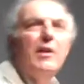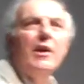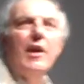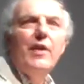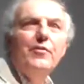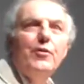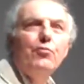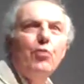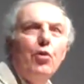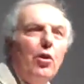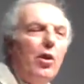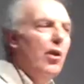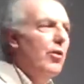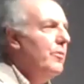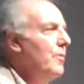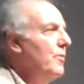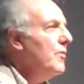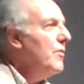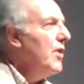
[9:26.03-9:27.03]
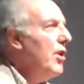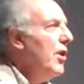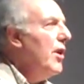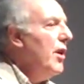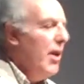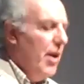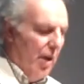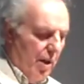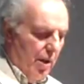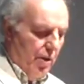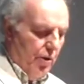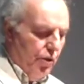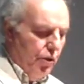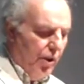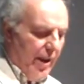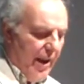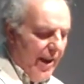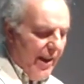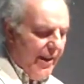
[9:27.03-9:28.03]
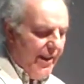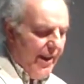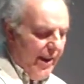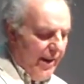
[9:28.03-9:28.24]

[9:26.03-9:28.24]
After all, you can't